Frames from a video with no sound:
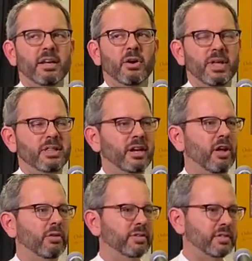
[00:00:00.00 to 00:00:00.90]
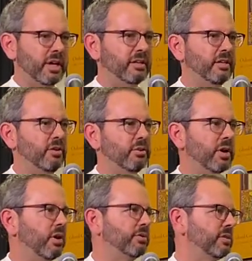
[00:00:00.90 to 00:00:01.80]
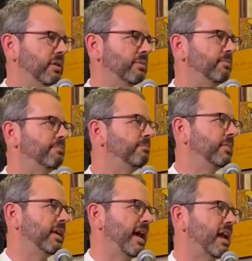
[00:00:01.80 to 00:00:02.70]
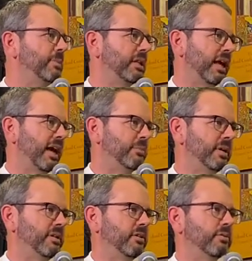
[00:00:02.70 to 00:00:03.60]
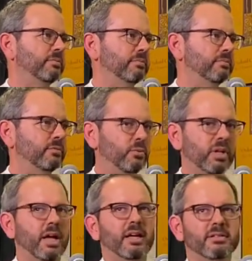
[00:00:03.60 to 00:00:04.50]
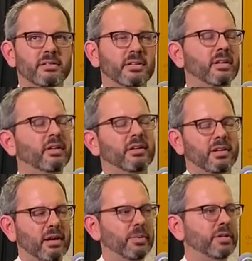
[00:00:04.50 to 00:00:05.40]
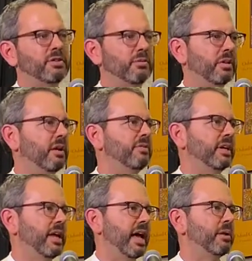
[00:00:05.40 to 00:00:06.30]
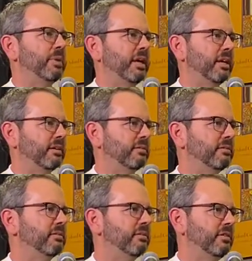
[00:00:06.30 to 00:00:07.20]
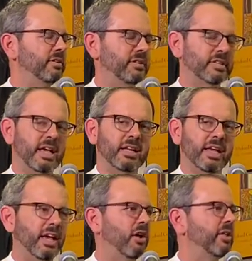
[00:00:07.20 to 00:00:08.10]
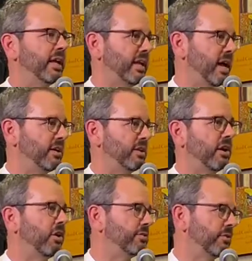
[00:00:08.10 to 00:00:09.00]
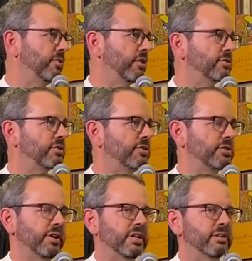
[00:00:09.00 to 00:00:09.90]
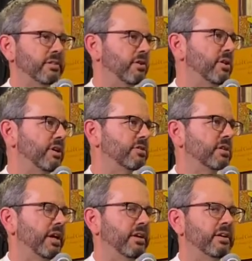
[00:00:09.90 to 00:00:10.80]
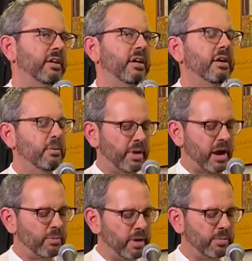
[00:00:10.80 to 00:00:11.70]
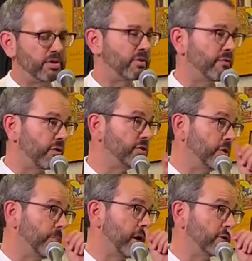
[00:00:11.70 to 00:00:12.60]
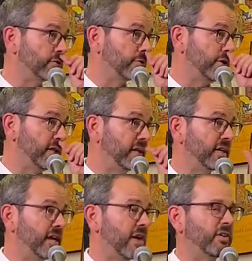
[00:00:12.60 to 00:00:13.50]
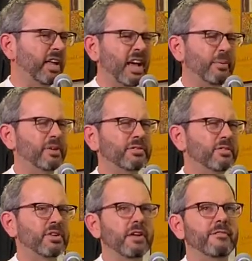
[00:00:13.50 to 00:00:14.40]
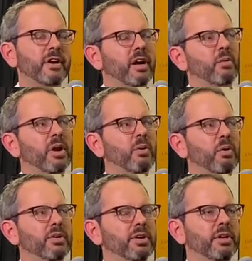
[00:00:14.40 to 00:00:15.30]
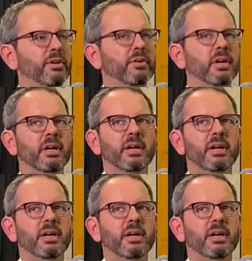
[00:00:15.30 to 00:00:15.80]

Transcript: And then all of a sudden you go to the anatomy lab and you realize how much you love the anatomy, and you just kind of lay all that down at the altar of neurosurgery, and 30 years later. But I remember as a first-year medical student in the cadaver lab, I'm trying to figure out what I wanted to do.